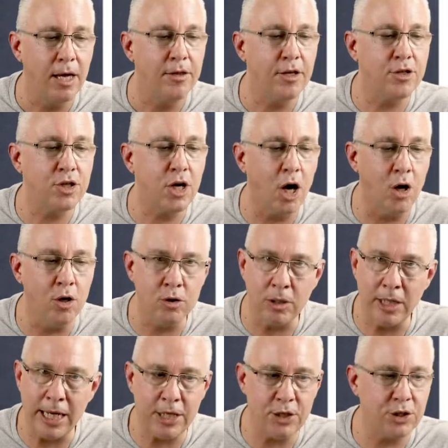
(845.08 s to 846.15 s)
The
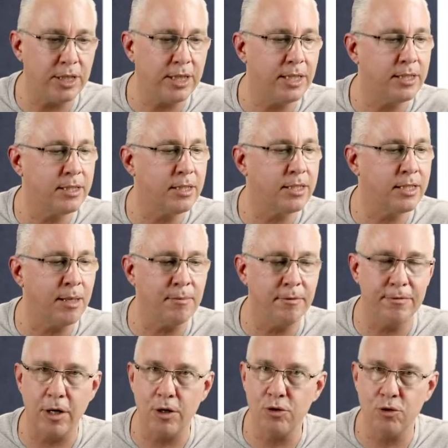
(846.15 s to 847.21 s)
total energy is the sum
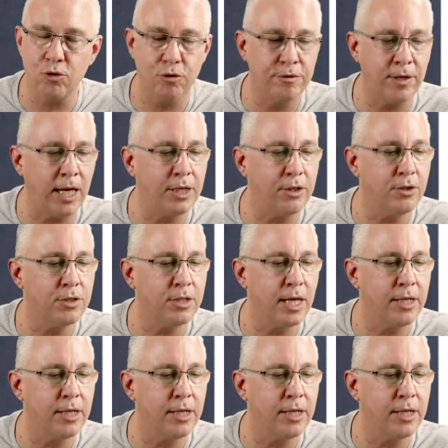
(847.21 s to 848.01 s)
of those two values,